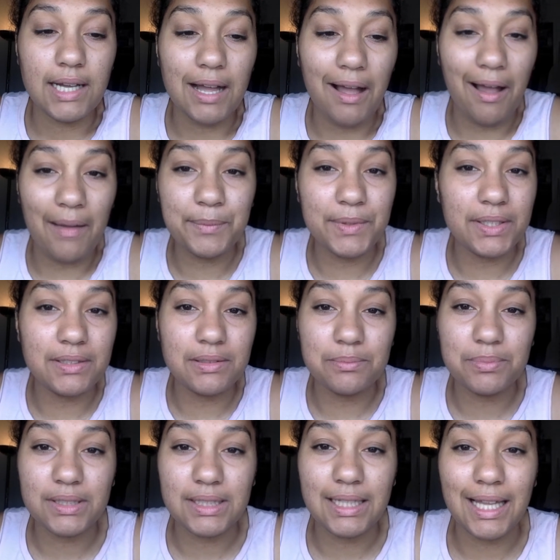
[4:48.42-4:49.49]
I'm gonna
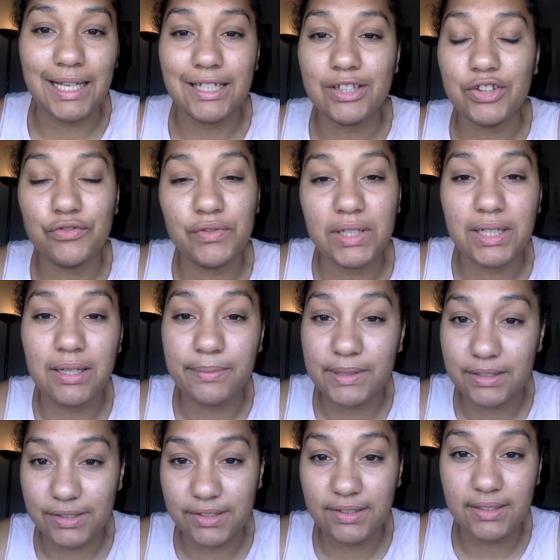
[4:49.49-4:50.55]
put like three cups
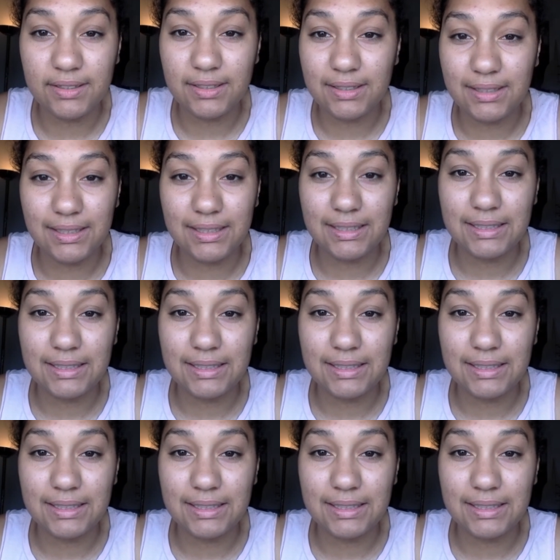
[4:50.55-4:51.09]
of sugar in this.